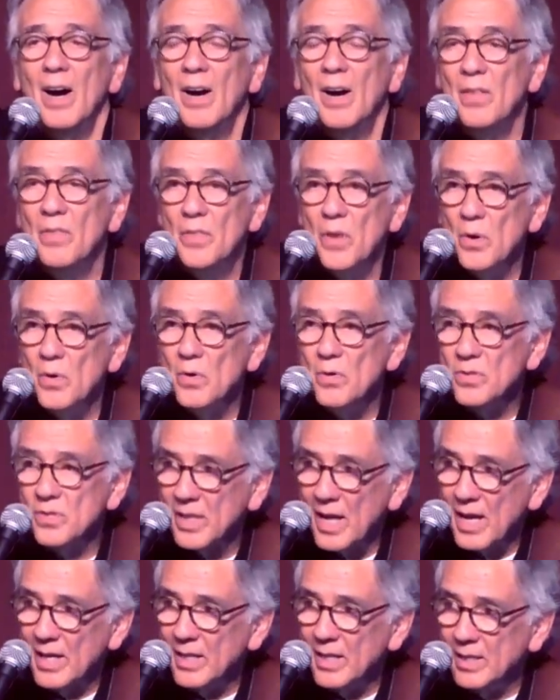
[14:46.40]
Those
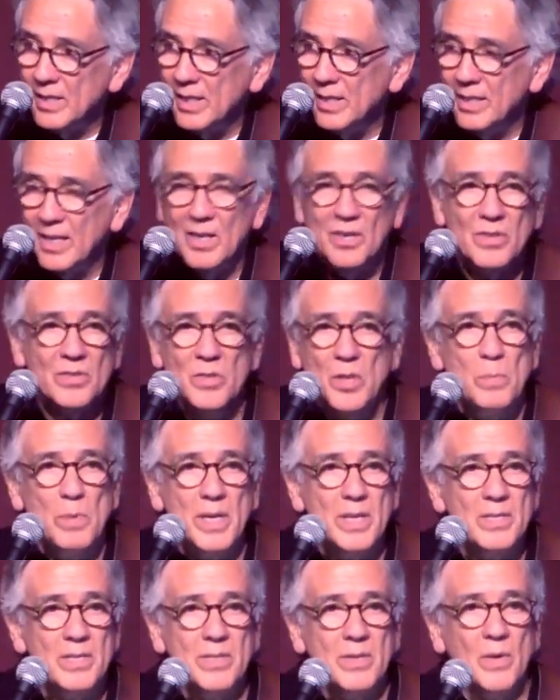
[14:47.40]
kind of details,
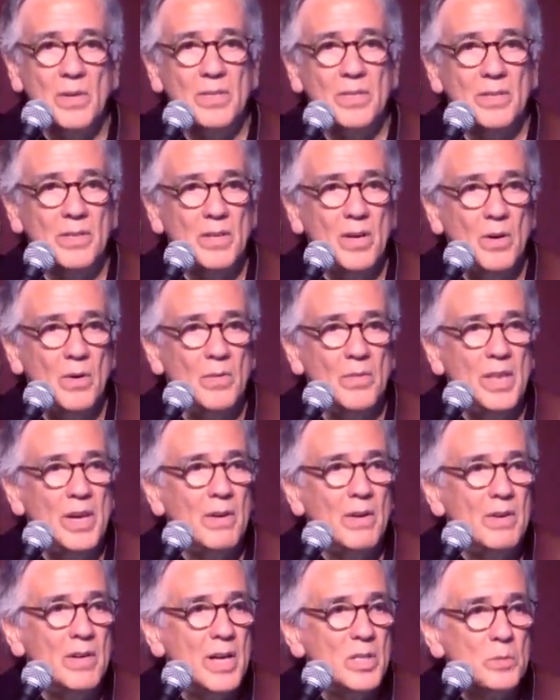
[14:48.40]
nobody's going to know. They are
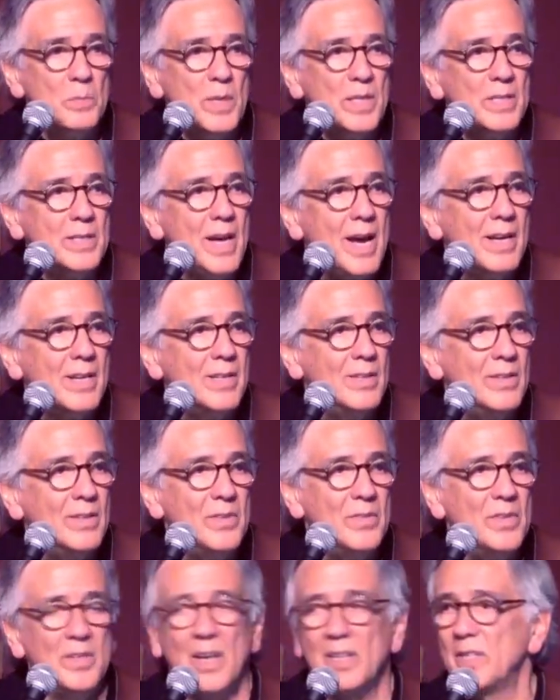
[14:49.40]
not spectacular.
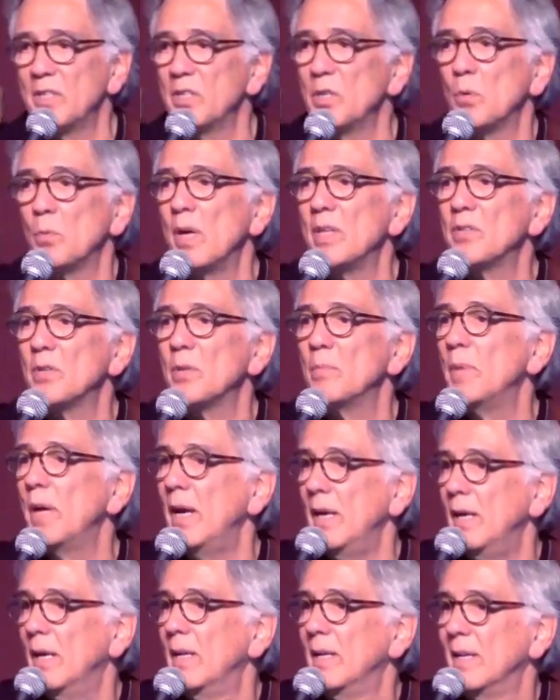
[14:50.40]
They're not on your resume,
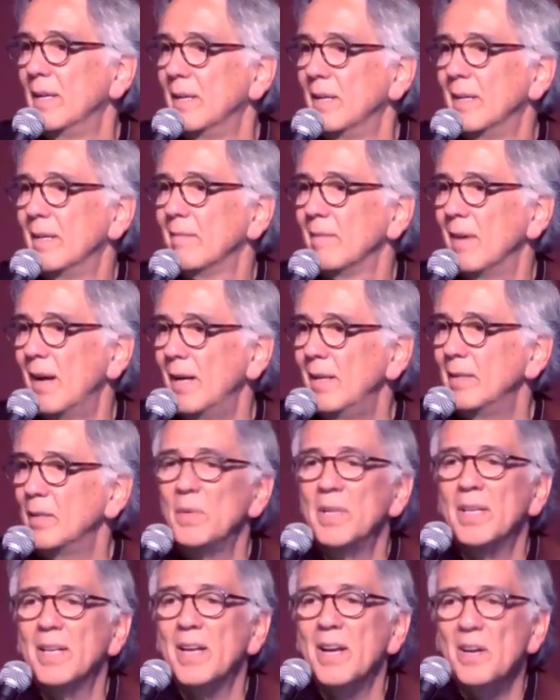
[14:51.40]
right?
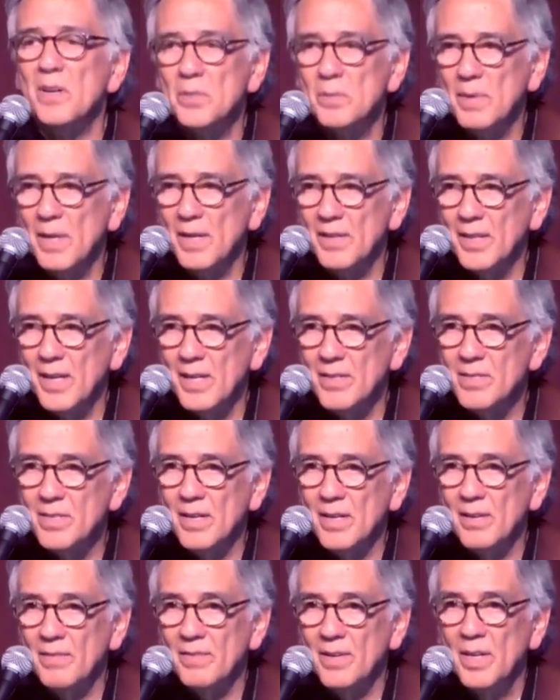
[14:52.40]
Nobody cares about that
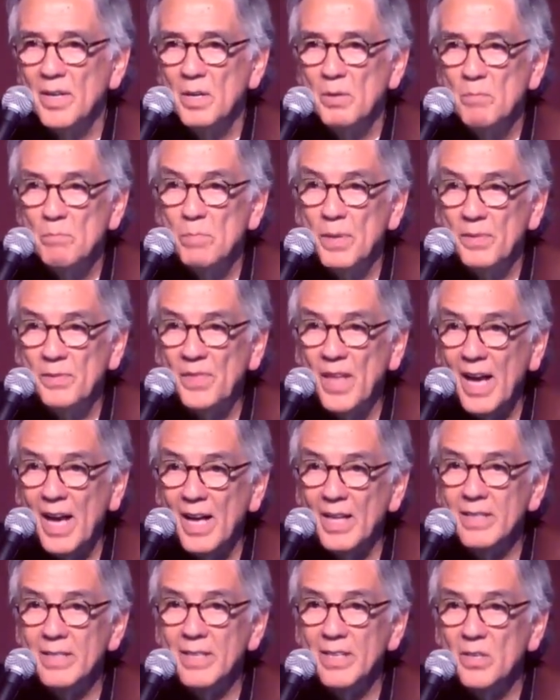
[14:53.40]
stuff. But
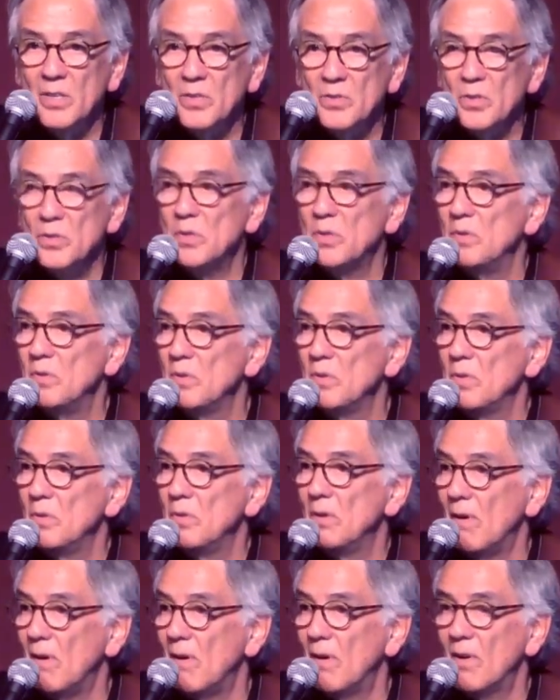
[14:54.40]
that tells you who you
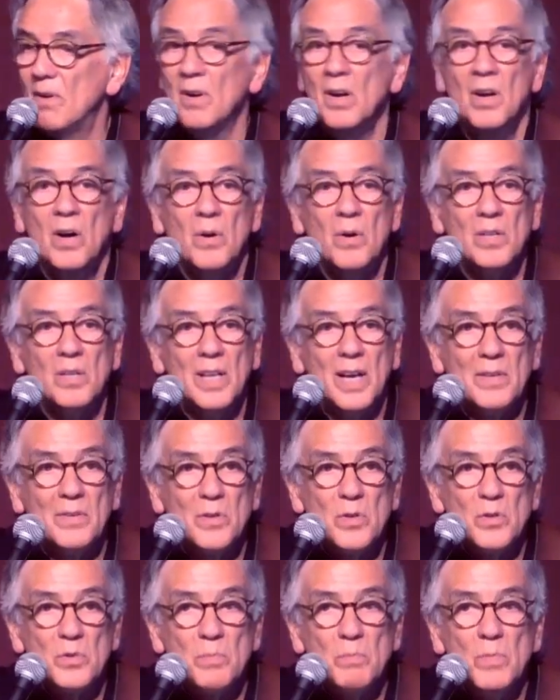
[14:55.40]
are, or like
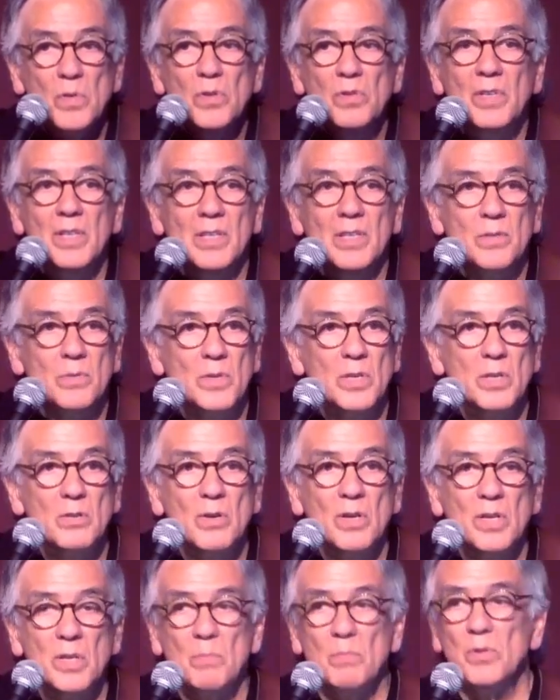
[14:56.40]
those movies where you're
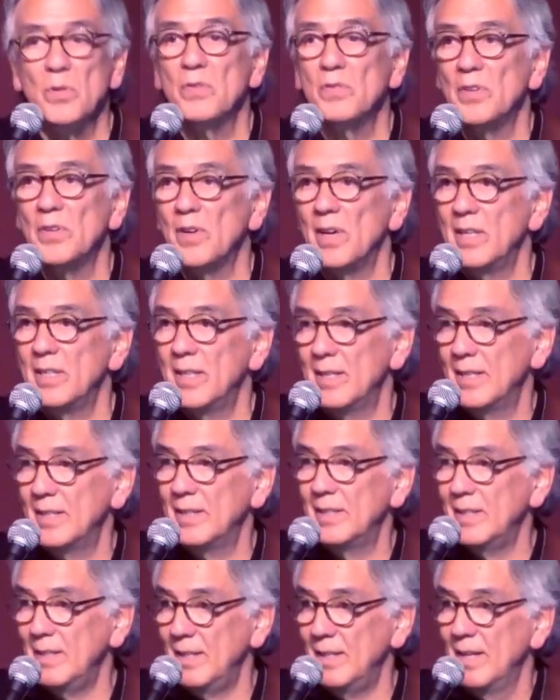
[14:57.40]
trying to prove your
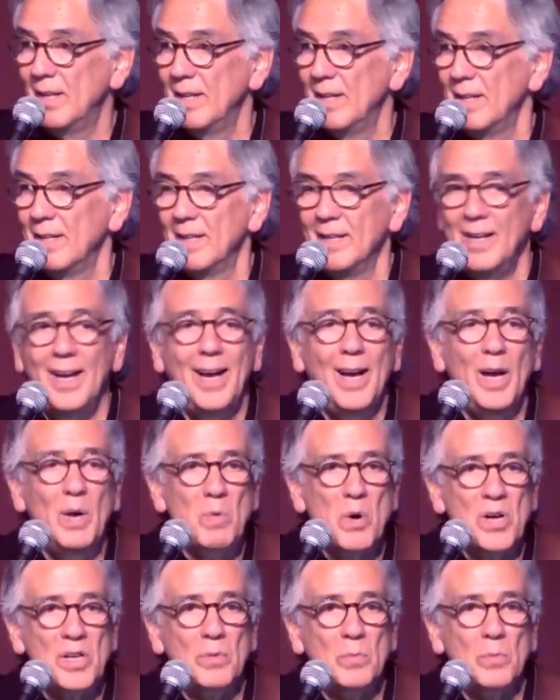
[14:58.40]
identity. Hey,
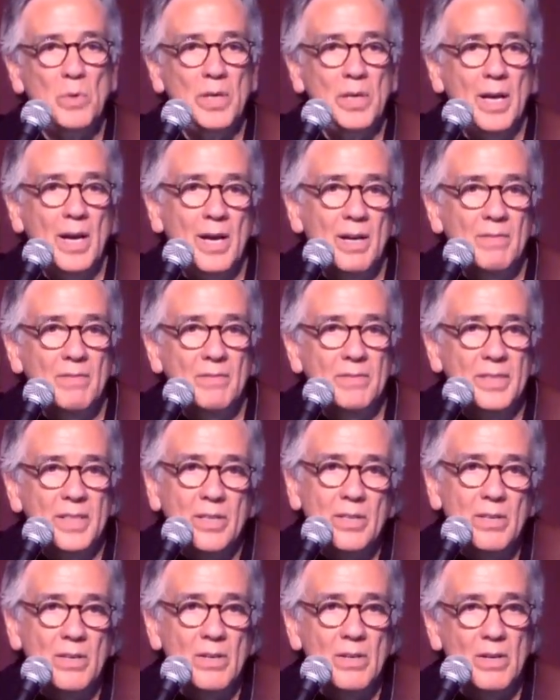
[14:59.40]
where did we have
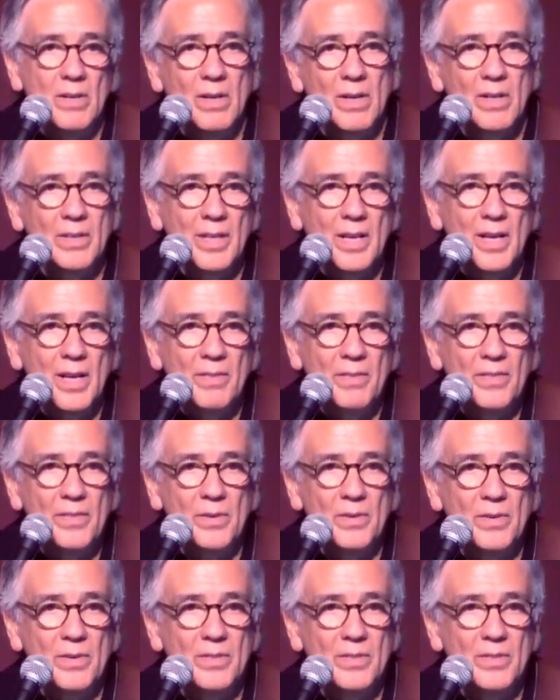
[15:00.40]
dinner on that third